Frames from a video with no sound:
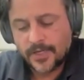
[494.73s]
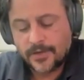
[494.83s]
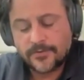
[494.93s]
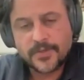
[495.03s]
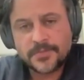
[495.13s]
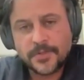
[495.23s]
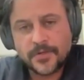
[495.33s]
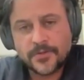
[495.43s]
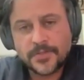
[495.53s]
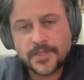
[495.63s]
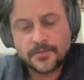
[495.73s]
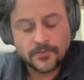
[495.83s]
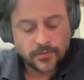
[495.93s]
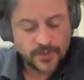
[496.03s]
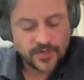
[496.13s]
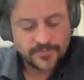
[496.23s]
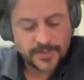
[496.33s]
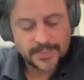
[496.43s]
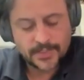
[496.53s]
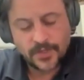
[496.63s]
We have experience in automotive
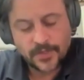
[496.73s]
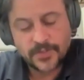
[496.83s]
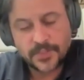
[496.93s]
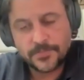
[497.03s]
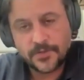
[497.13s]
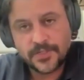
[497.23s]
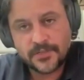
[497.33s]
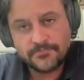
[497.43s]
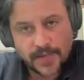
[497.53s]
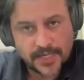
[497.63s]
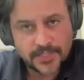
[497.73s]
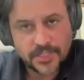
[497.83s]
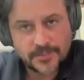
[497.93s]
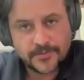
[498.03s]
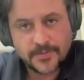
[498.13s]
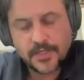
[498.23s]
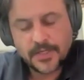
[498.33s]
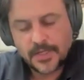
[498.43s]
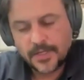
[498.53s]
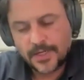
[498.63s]
parts. We have experience in packaging.
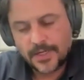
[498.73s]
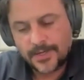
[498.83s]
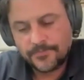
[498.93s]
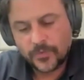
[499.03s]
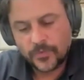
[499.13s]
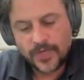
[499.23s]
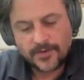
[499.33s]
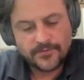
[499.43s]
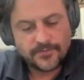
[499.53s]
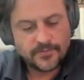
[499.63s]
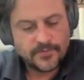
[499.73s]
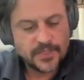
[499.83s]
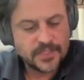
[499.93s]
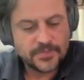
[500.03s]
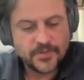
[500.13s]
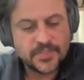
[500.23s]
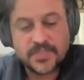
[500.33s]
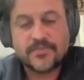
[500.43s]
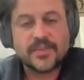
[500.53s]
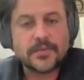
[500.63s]
We have
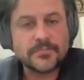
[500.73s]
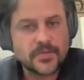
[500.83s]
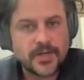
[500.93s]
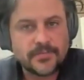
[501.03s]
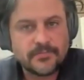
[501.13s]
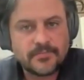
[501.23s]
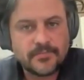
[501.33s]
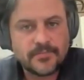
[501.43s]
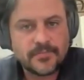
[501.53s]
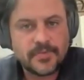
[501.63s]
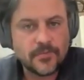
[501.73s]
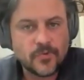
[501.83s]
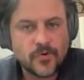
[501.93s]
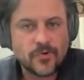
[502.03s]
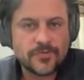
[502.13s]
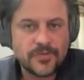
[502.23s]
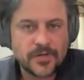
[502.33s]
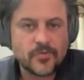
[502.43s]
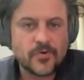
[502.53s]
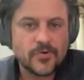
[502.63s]
experiences everything in between: thin wall,
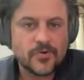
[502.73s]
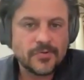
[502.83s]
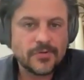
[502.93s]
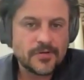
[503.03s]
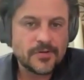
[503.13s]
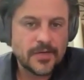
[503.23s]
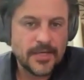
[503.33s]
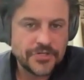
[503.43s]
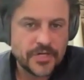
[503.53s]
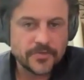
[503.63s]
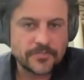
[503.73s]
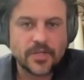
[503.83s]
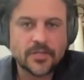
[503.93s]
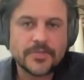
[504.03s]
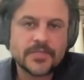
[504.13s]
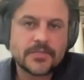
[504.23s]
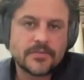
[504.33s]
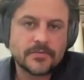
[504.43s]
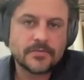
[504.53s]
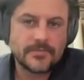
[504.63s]
thick wall, engineering
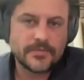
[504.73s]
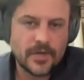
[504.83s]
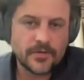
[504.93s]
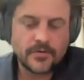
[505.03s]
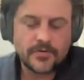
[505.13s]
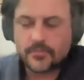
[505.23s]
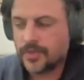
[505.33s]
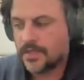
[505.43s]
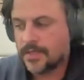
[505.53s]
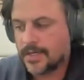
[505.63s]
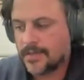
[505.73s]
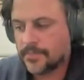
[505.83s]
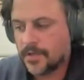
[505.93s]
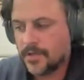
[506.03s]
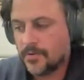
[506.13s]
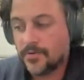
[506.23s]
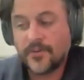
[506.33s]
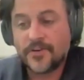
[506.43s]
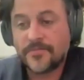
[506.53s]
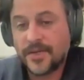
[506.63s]
polymers, the lot. We're
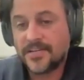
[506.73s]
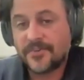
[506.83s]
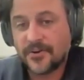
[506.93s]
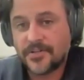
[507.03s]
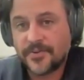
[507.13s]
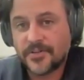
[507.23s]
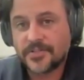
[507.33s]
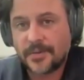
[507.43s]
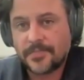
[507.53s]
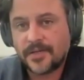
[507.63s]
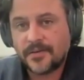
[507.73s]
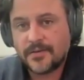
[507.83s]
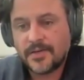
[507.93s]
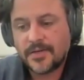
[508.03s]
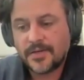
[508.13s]
been a very diverse company.